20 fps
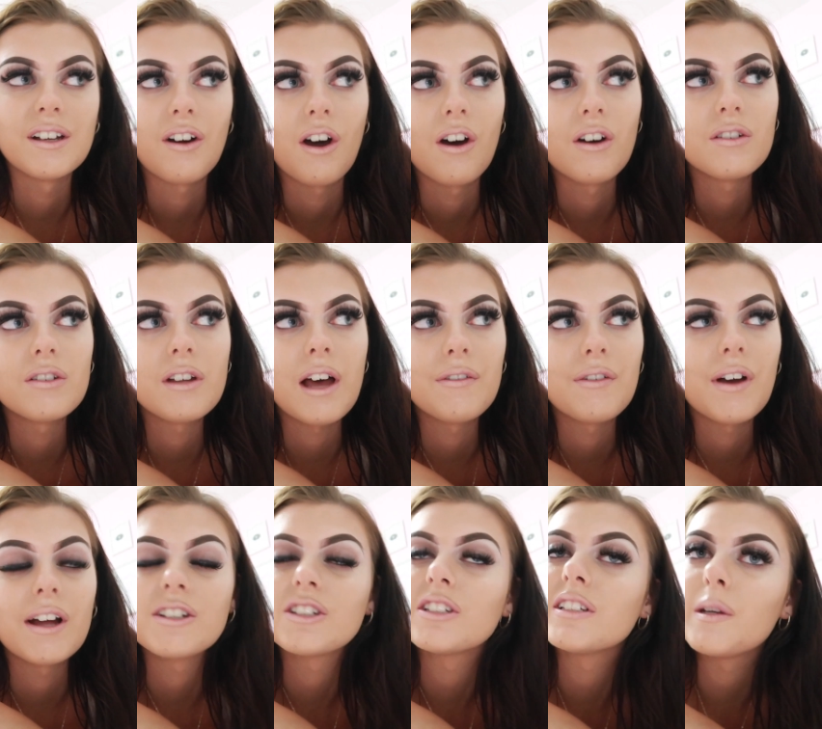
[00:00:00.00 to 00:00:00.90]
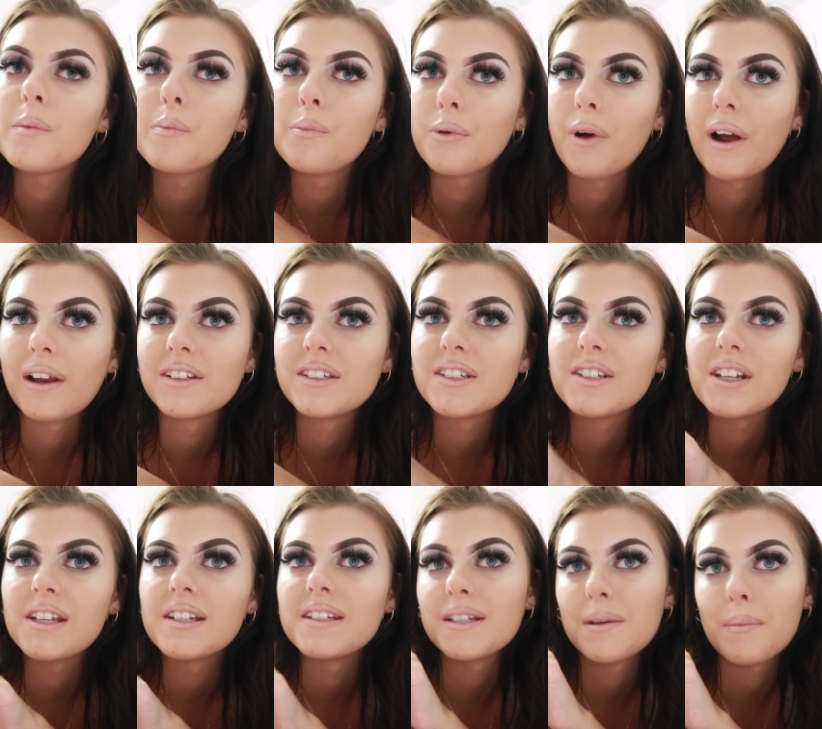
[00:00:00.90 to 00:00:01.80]
I've actually
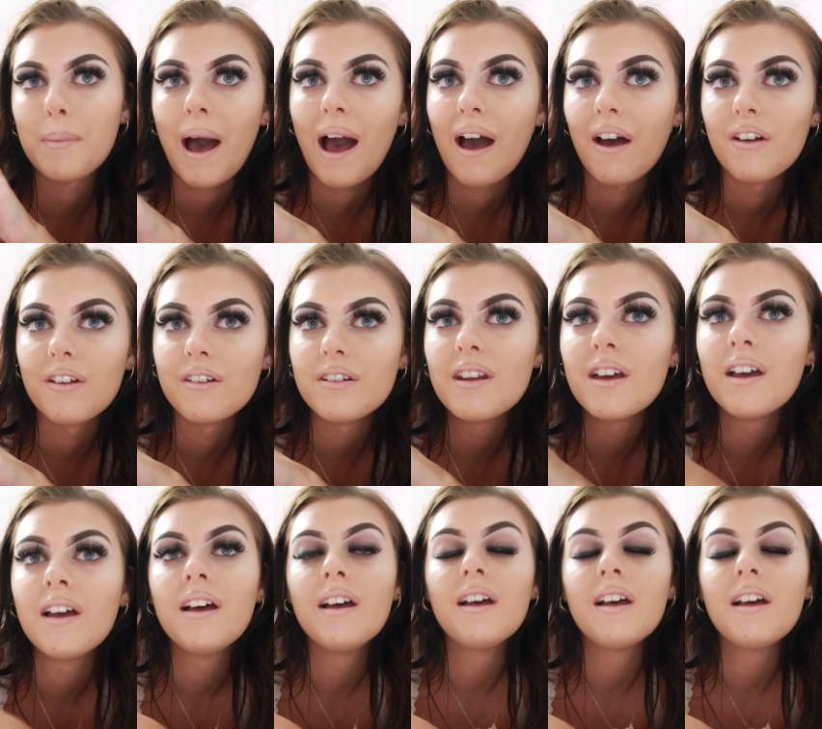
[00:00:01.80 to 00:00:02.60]
branched into pattern.